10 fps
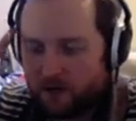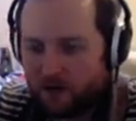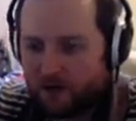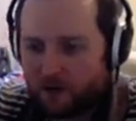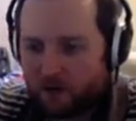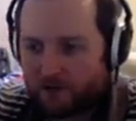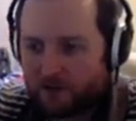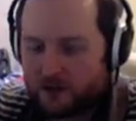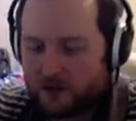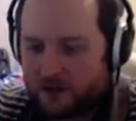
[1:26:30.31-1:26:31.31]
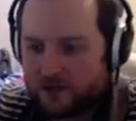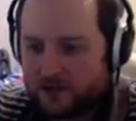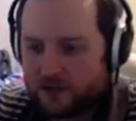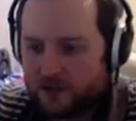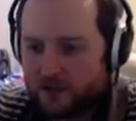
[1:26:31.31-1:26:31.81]

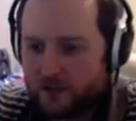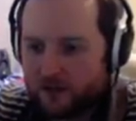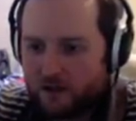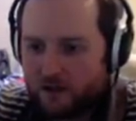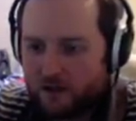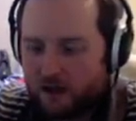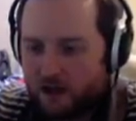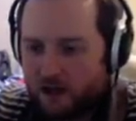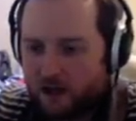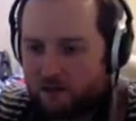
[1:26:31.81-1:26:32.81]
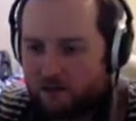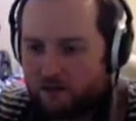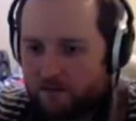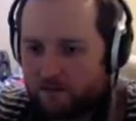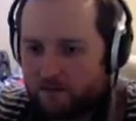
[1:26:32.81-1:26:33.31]
unorthodox, um,